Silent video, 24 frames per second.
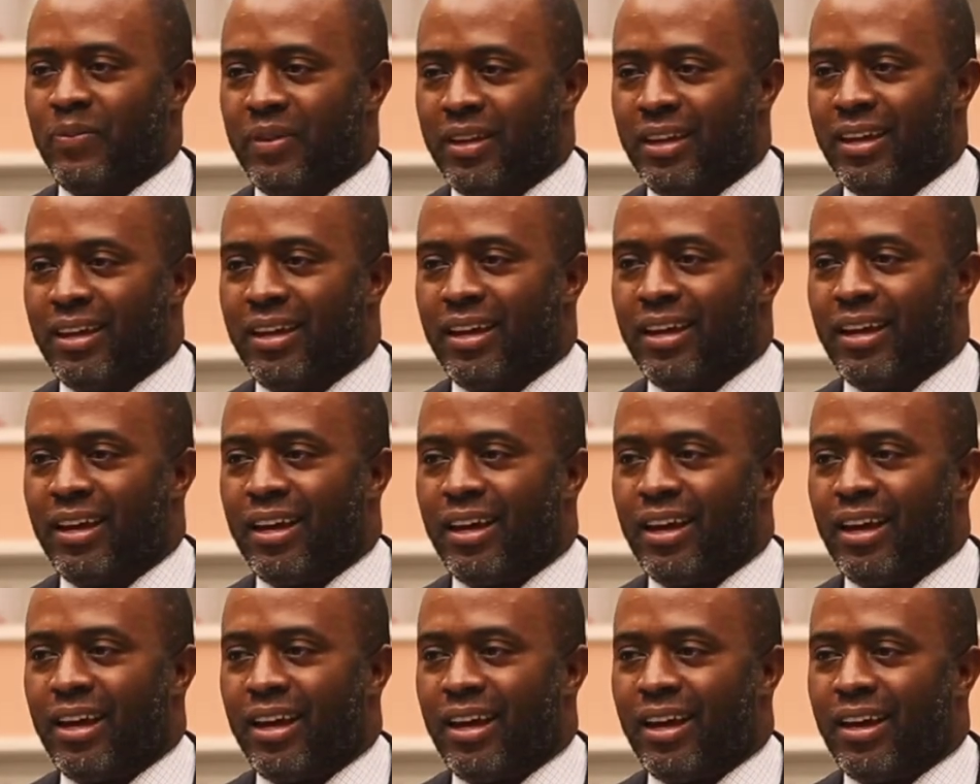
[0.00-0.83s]

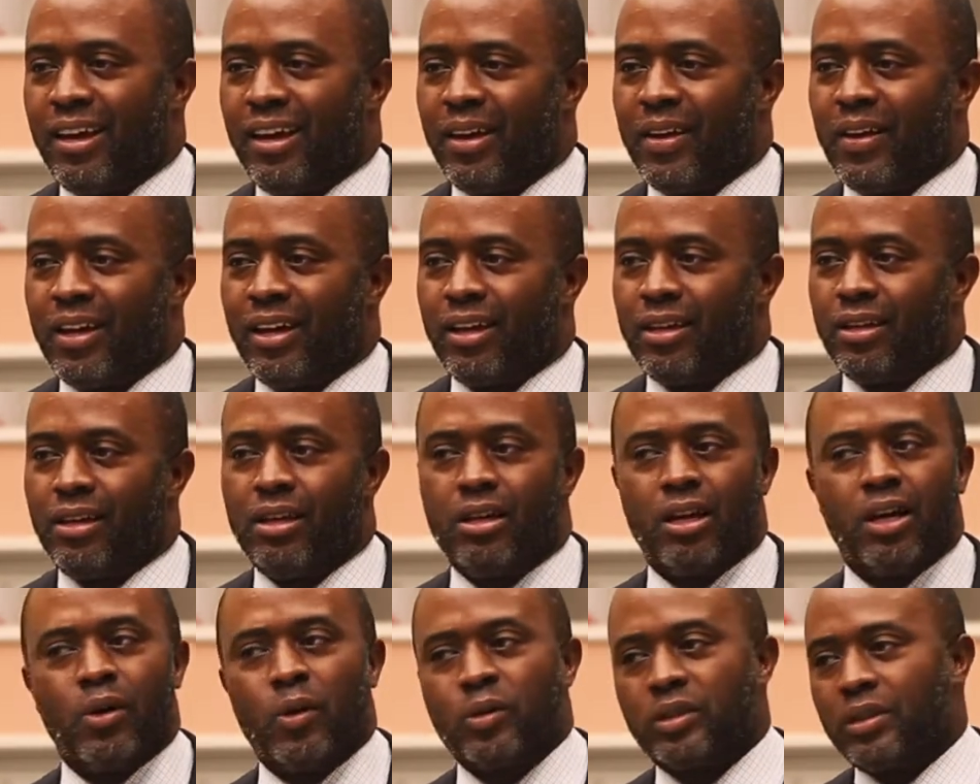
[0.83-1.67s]

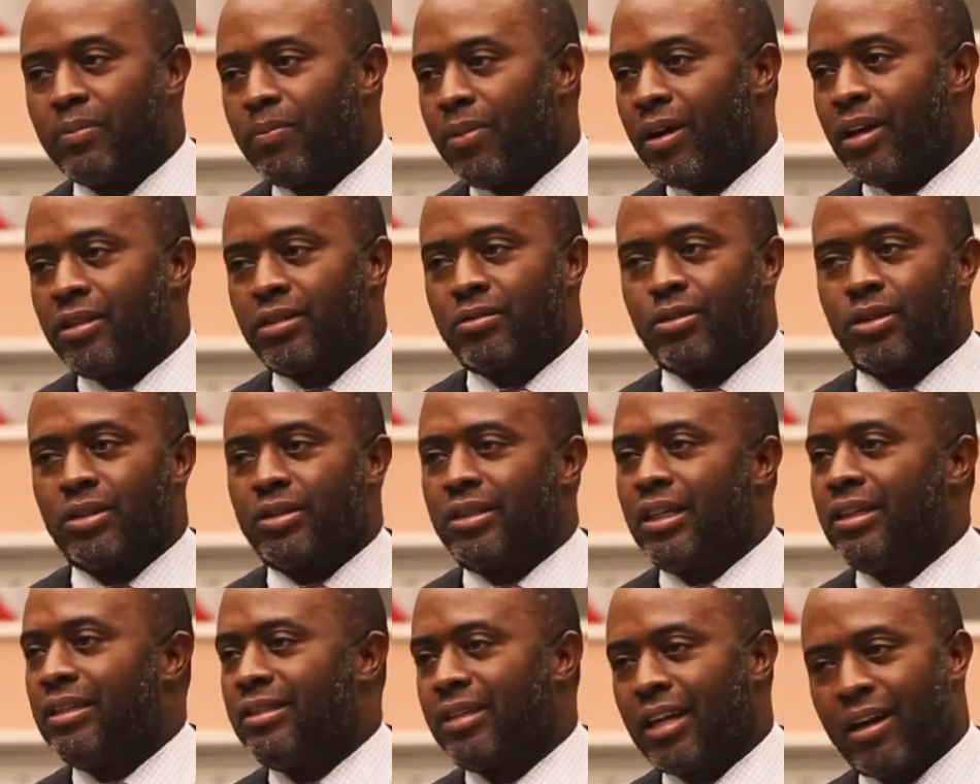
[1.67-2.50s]
It's the best
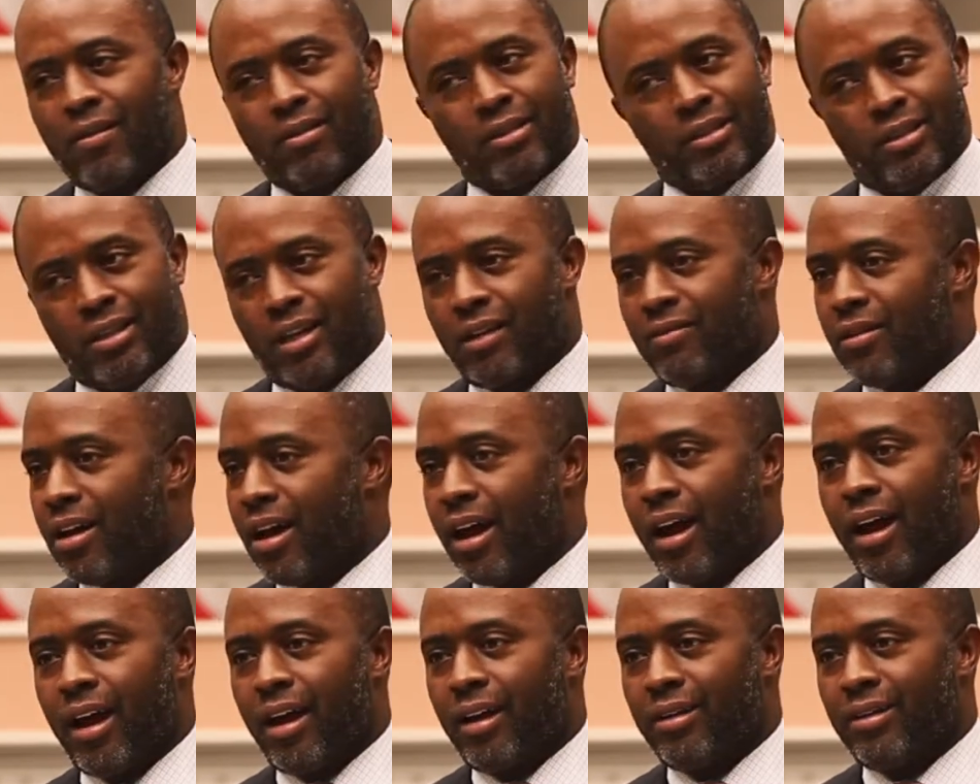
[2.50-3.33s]
grilled cheese sandwich you ever
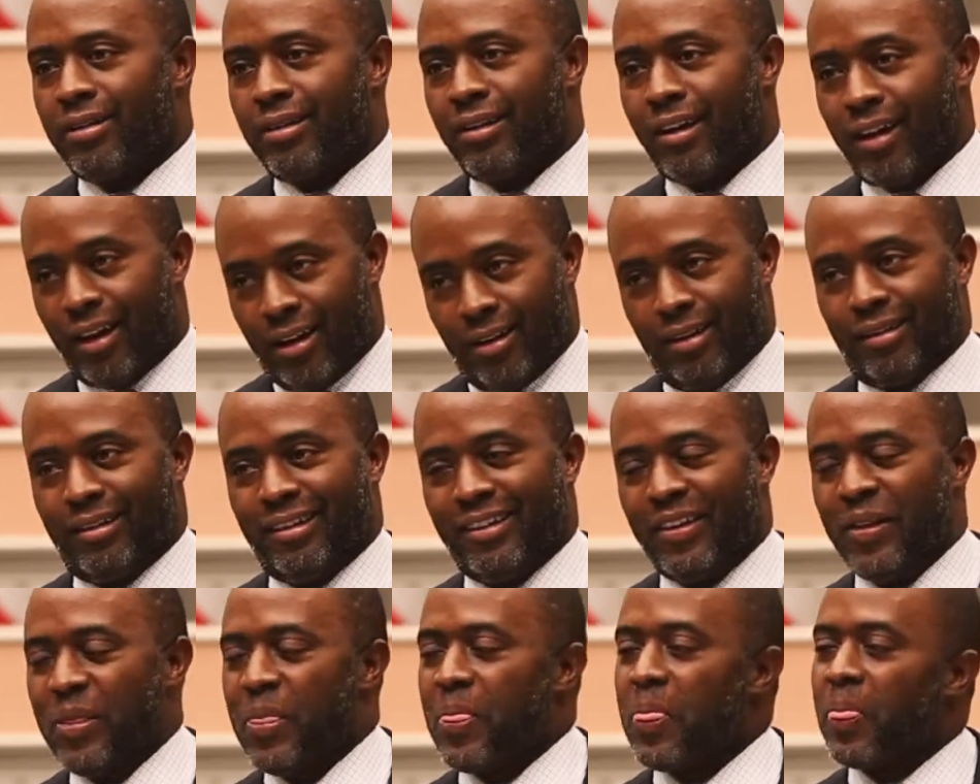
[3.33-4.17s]
had.
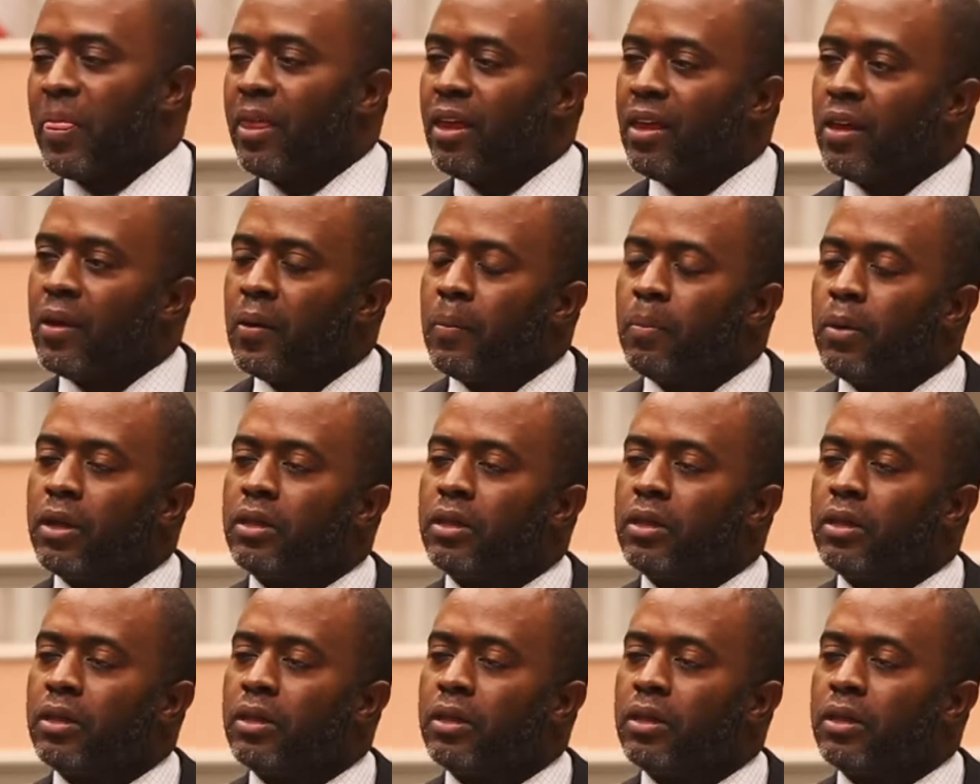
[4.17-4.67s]
Right?